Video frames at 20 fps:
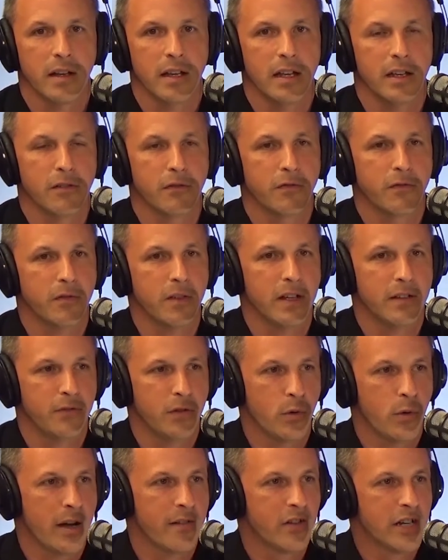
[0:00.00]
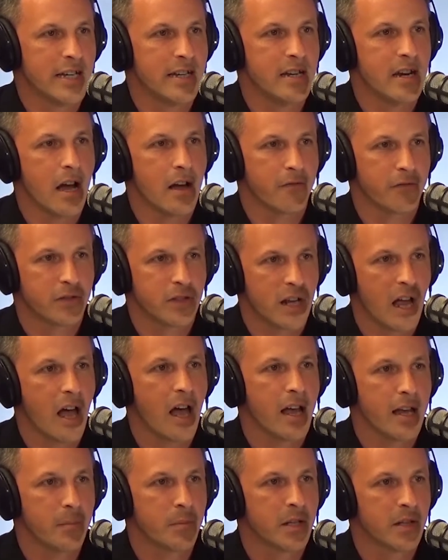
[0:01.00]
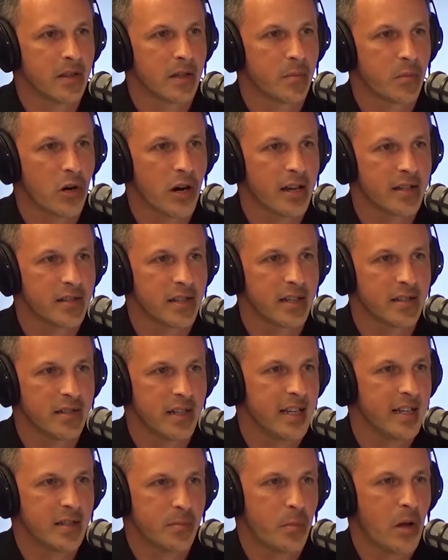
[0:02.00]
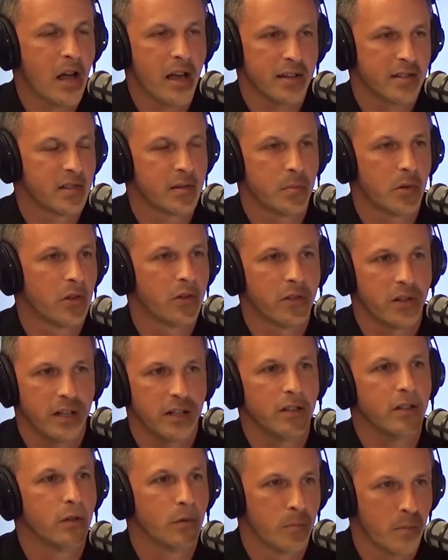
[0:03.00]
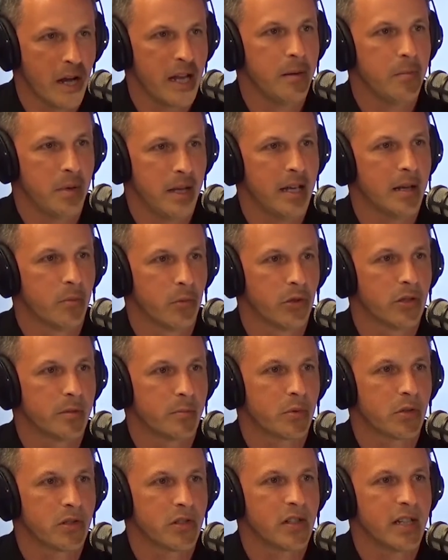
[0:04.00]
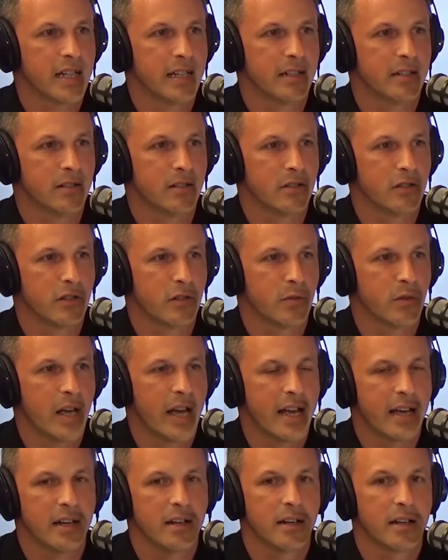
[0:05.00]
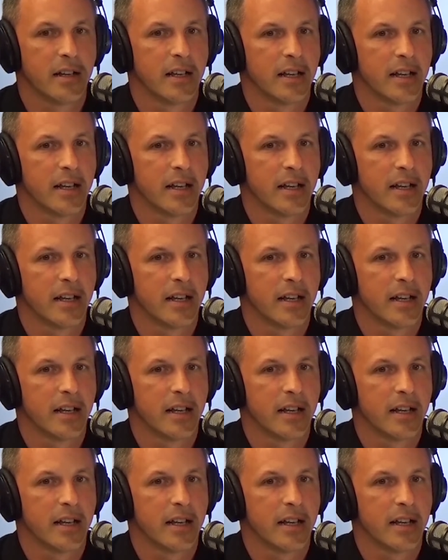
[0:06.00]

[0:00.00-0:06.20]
If you have enough time in the process, it's possible that you might be able to proceed and do that.